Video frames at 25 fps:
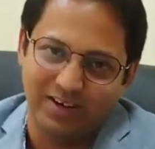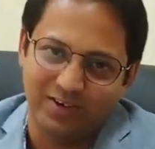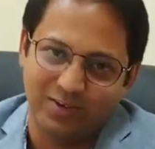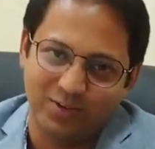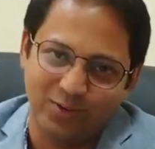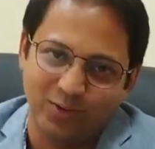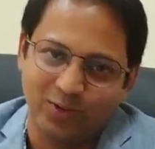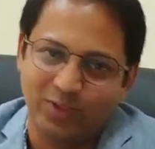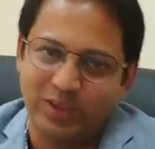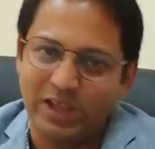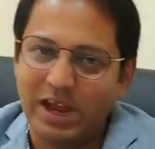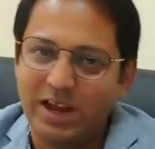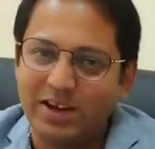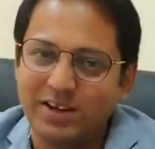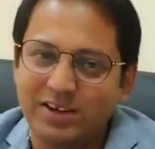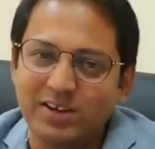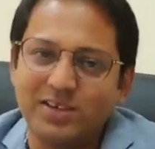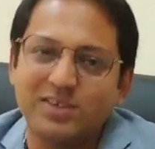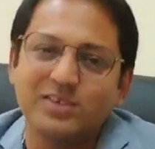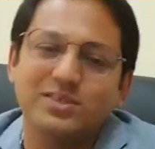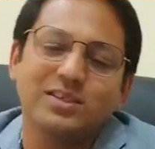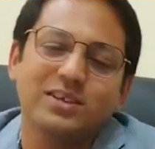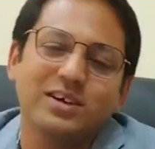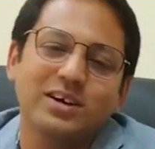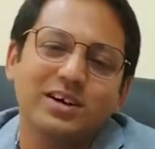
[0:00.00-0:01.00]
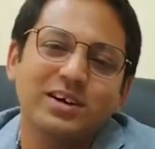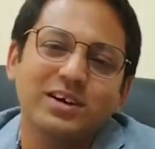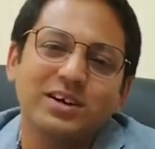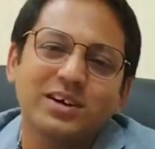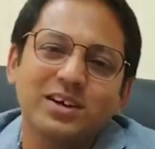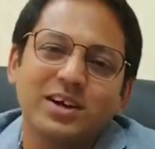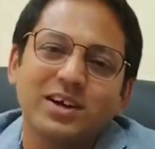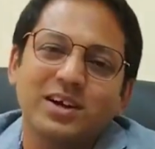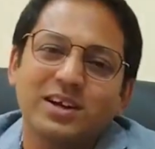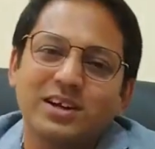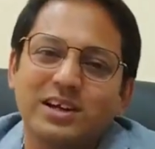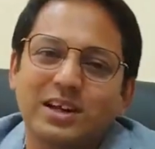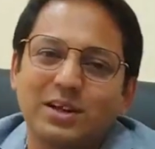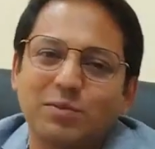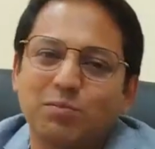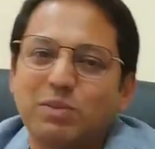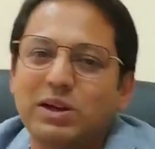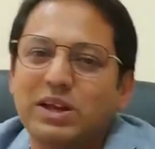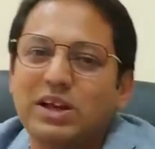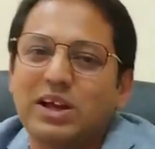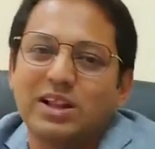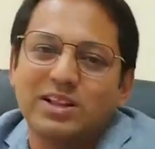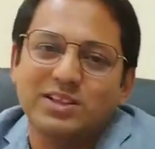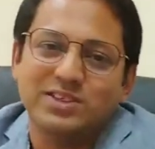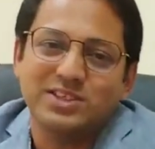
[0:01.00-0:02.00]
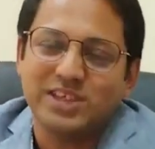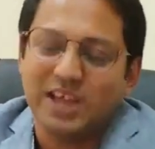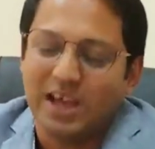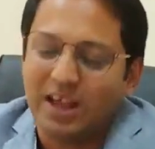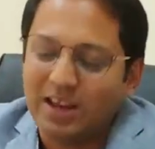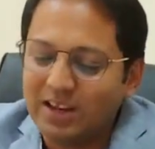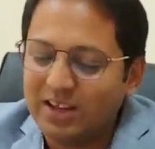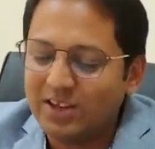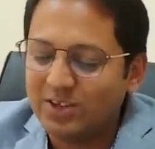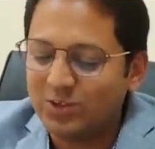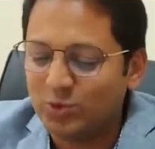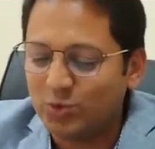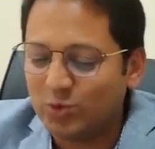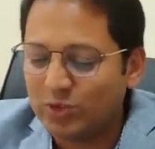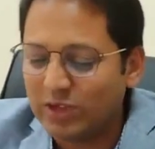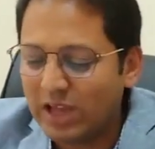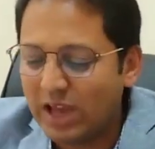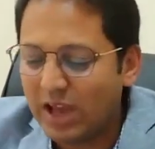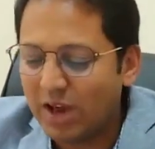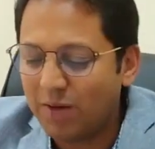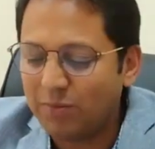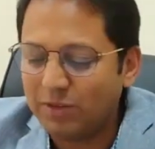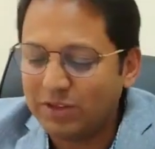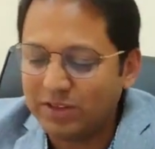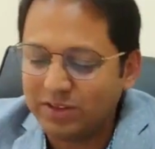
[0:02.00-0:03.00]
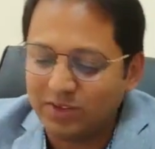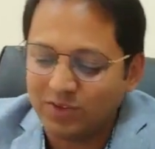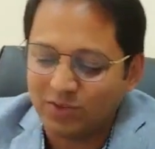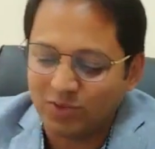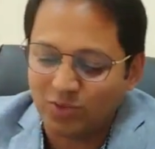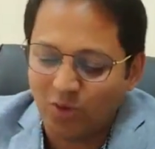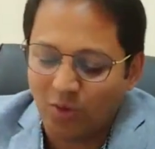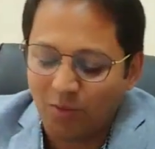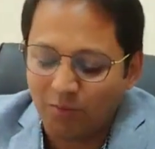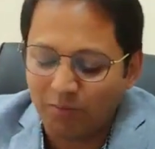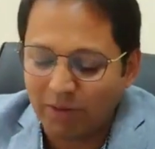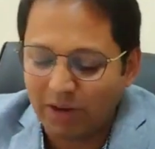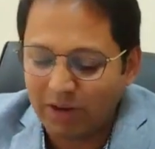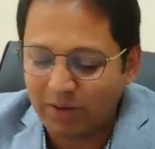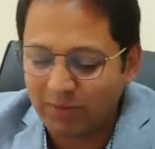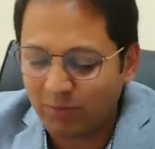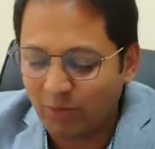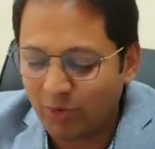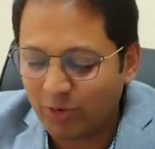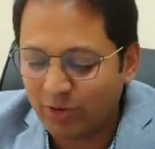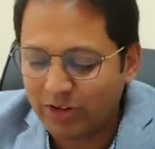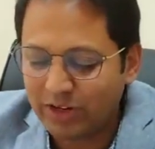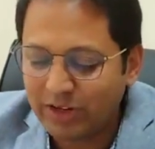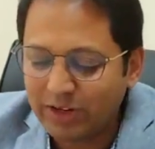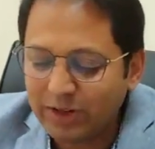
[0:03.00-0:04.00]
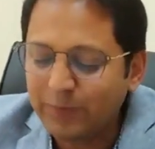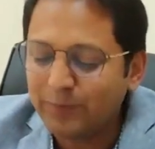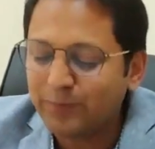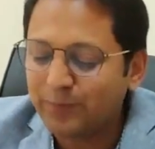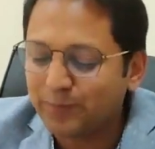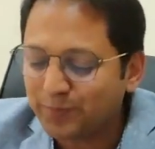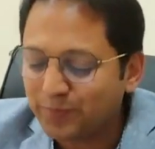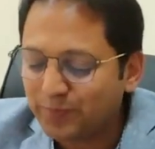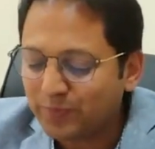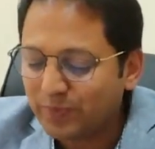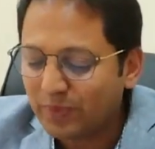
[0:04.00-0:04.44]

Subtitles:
So that is the typical challenge we have in this compact modeling.